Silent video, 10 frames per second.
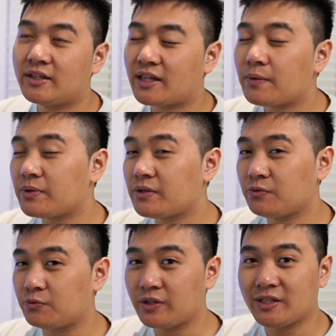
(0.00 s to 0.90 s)
That'd
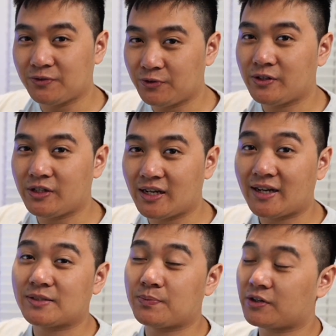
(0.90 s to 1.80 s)
be really, really
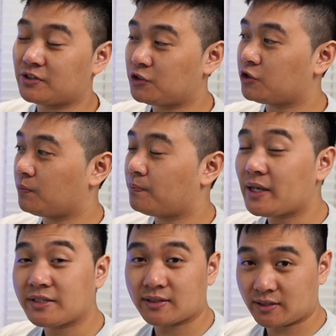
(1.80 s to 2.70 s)
nice because you could
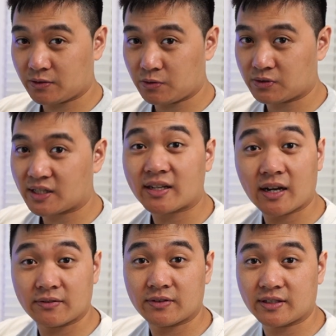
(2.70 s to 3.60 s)
basically use that
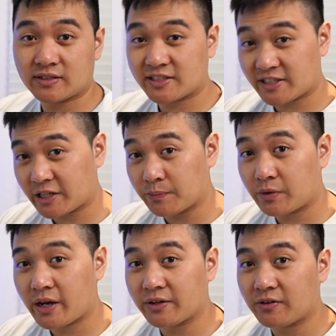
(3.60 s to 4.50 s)
kind of thing as a second
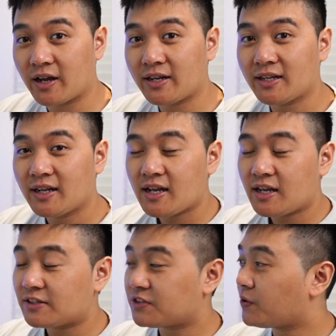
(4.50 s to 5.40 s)
brain, right?
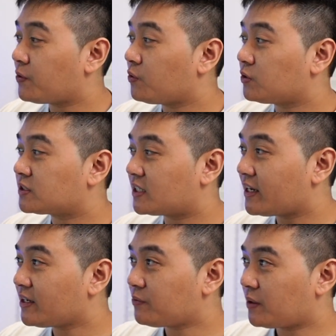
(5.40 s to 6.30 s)
So
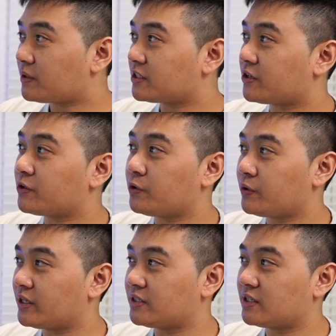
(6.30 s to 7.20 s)
today what I'm going to show you
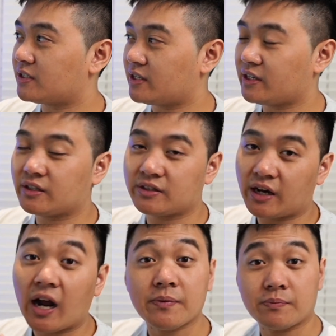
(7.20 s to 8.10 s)
is this thing that
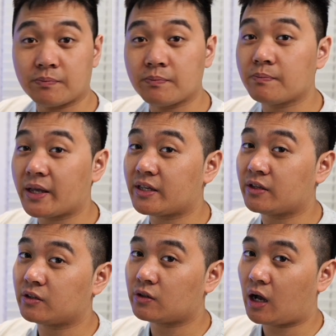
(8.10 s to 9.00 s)
I'm
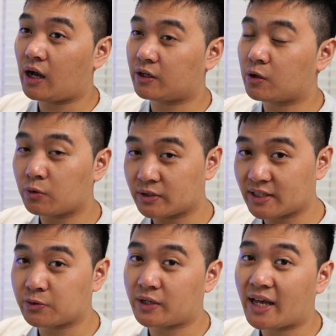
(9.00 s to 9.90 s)
making called a
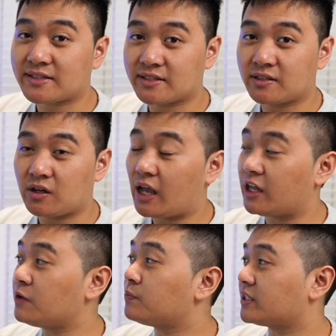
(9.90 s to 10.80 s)
Zettelkasten,
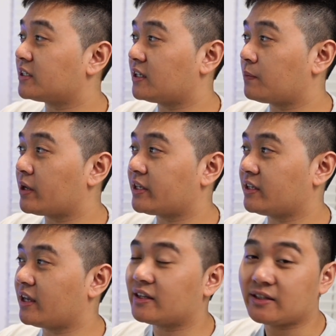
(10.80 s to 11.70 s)
and in particular I'm
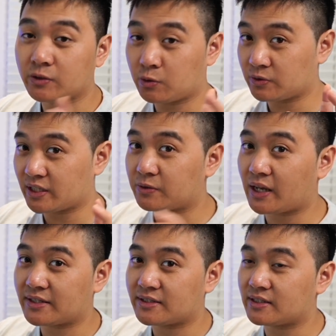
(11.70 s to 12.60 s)
making a clinical
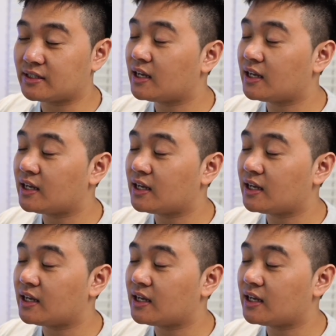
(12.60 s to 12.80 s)
Zettelkasten.